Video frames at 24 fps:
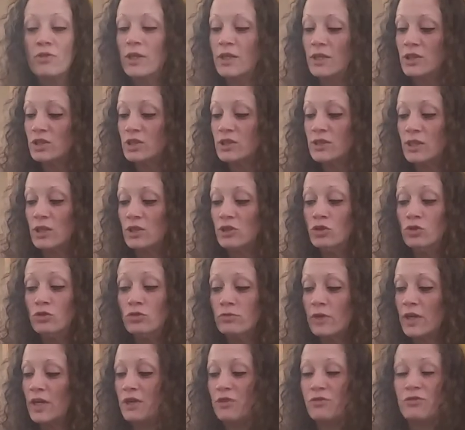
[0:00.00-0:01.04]
Like it's like you're
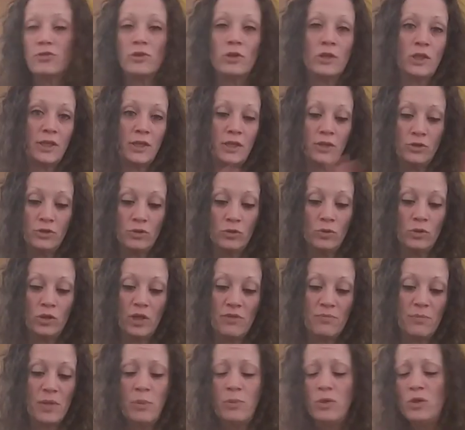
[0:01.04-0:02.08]
ready for like a new
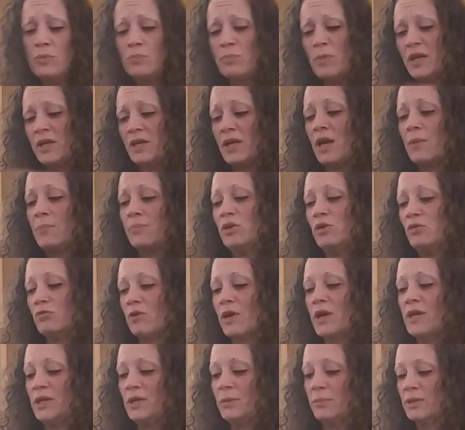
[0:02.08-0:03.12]
love. Maybe you might not be
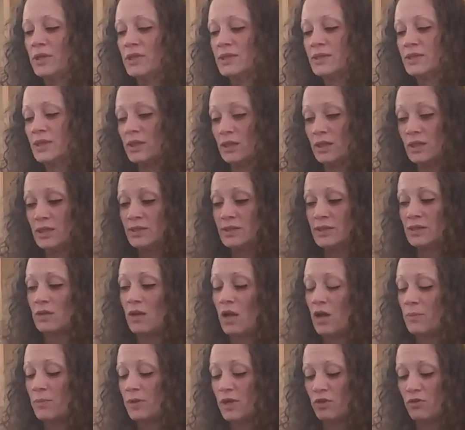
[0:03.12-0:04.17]
ready, but it's like it's
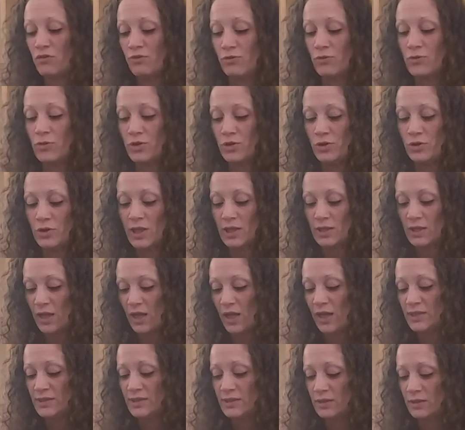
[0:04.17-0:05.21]
coming for you. You got
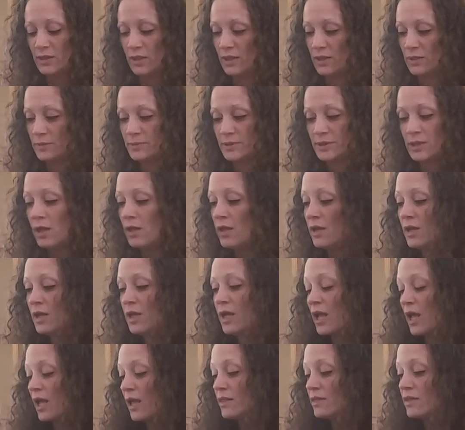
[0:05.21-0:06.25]
the Ace of Cups
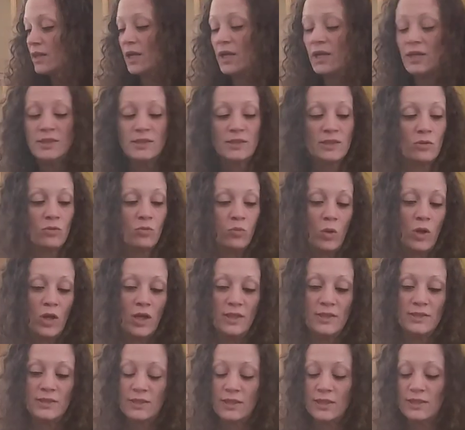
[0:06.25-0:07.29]
and the Ace of
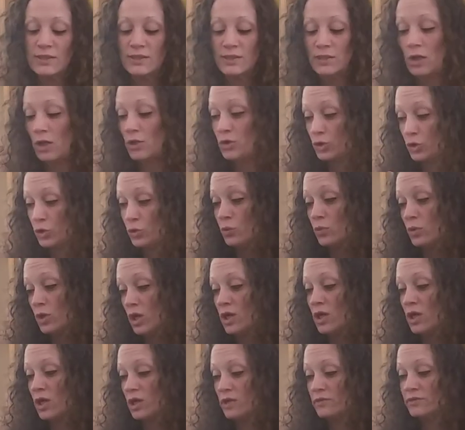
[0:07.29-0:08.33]
Wands. That's new
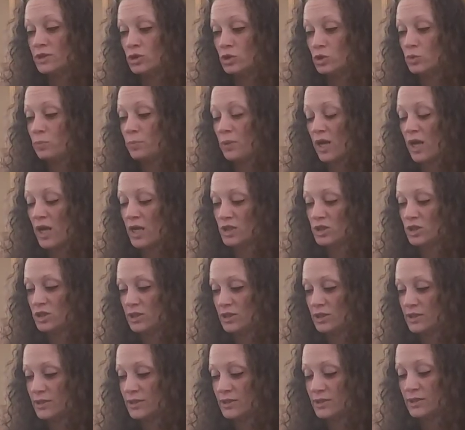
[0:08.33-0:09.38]
loves, new
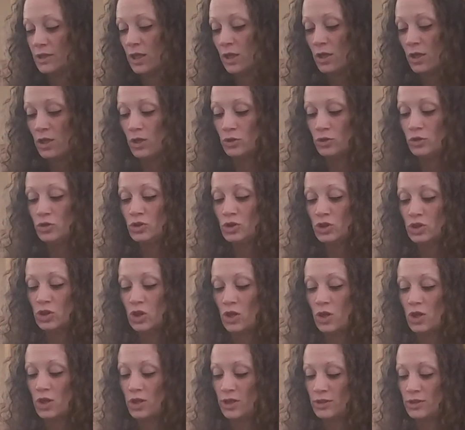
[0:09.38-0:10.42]
passions, new
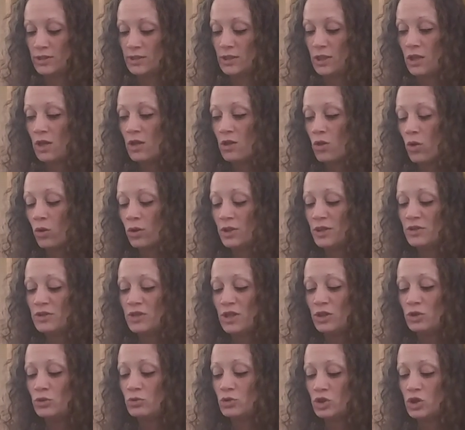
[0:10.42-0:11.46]
starts. Only
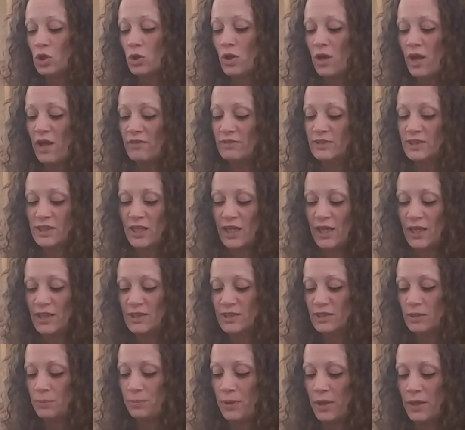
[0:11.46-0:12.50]
thing you don't have is the
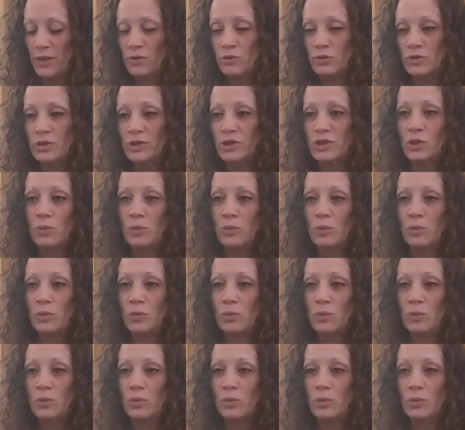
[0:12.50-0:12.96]
Ace of Pentacles.